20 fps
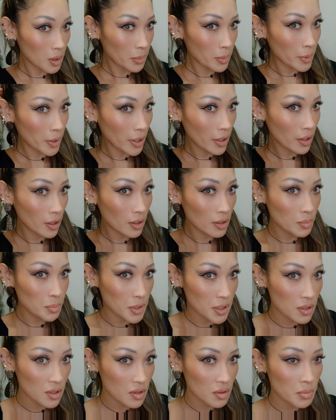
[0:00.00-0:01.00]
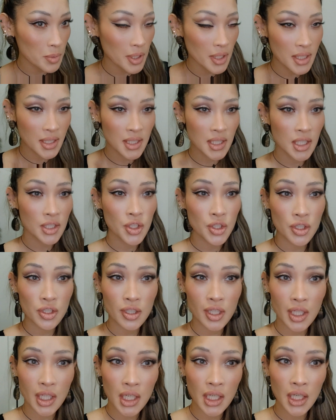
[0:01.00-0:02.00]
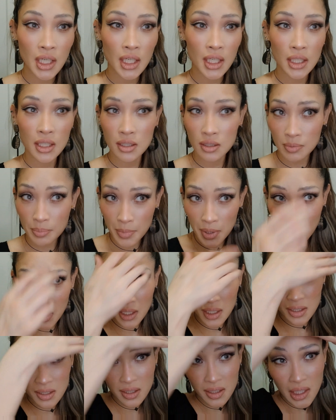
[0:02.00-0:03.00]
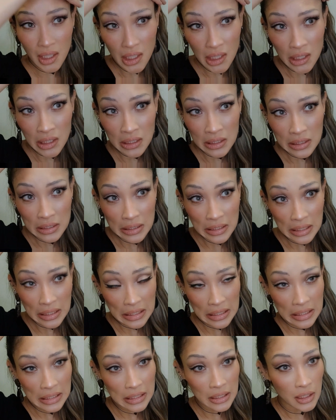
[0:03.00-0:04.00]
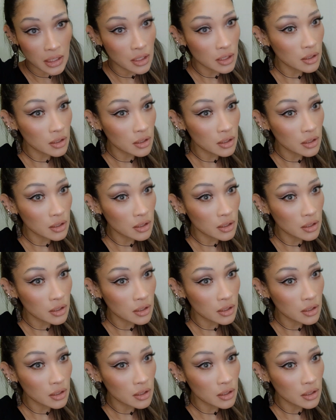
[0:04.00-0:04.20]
my hair, because of my extension, I can't make it like clean.